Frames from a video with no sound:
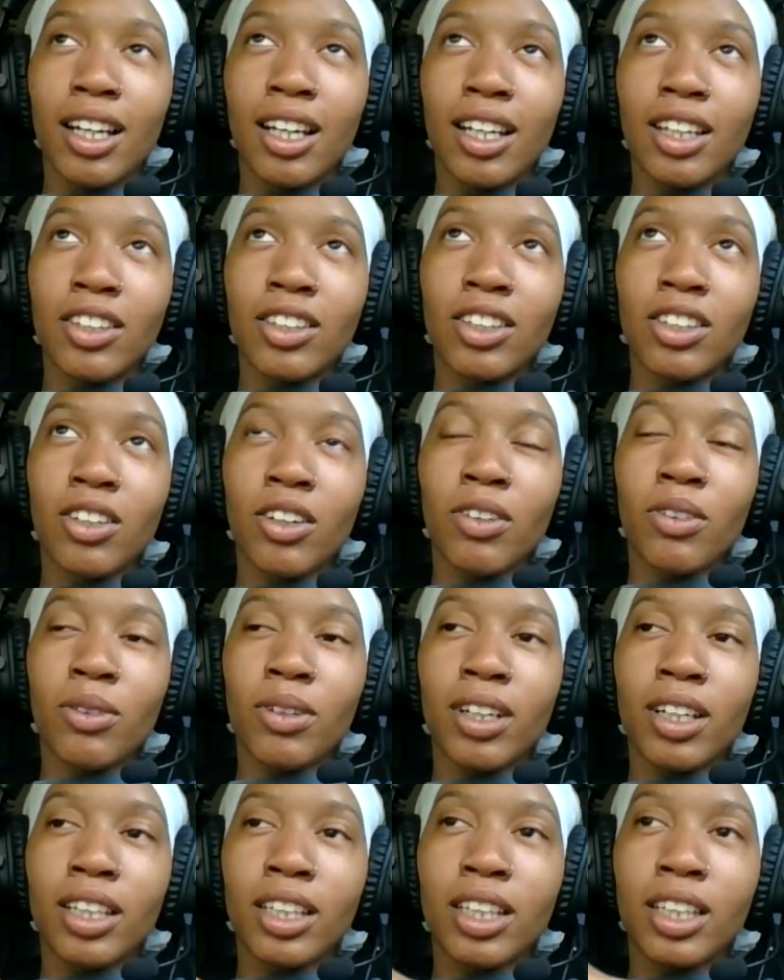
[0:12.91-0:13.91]
You know
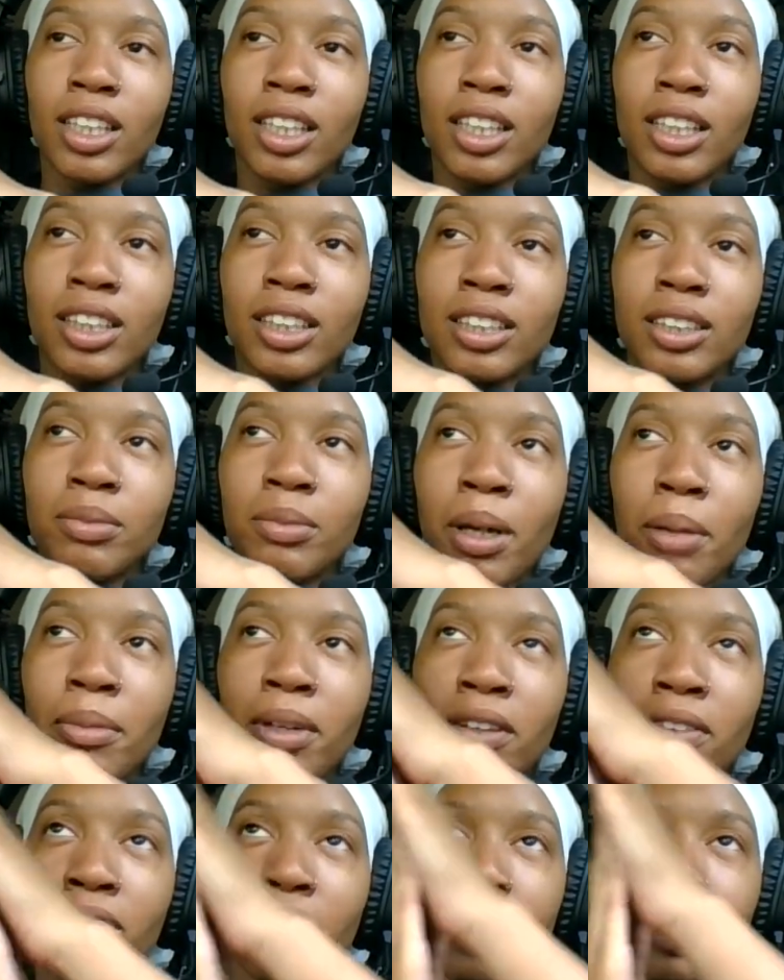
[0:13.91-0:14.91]
what it is? My
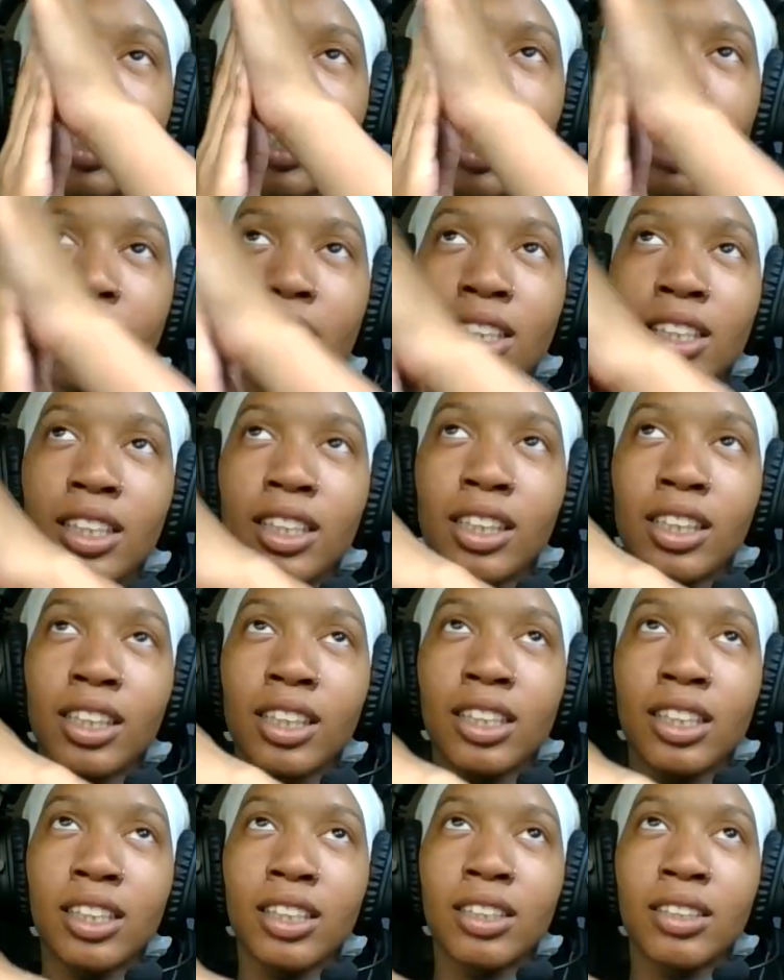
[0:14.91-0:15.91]

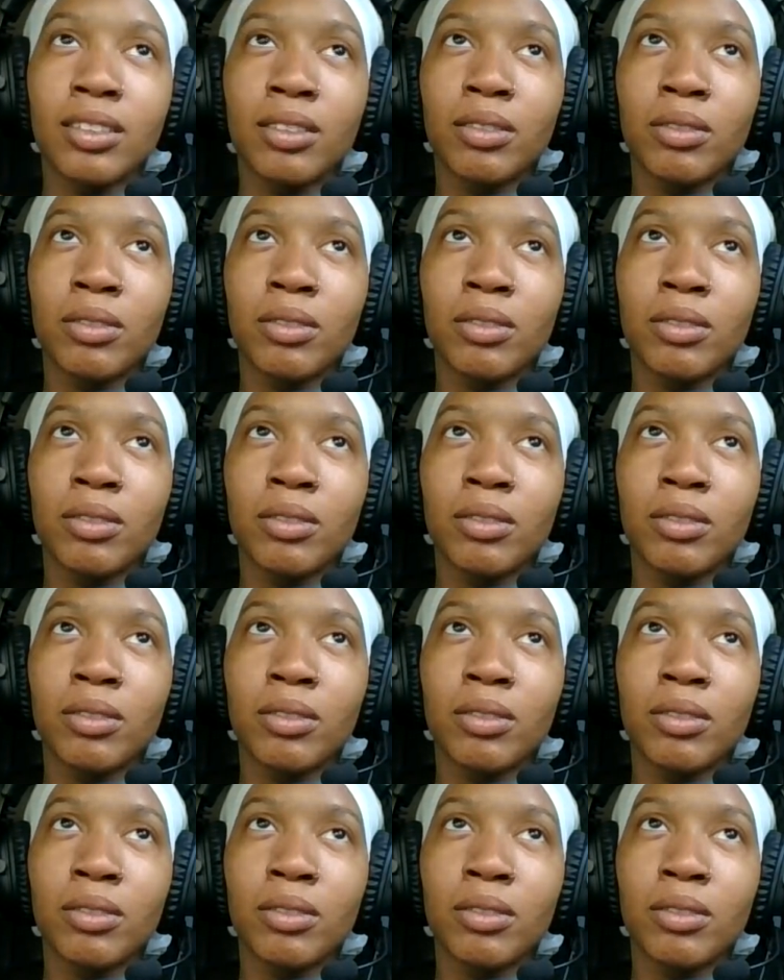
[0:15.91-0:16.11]
manifestations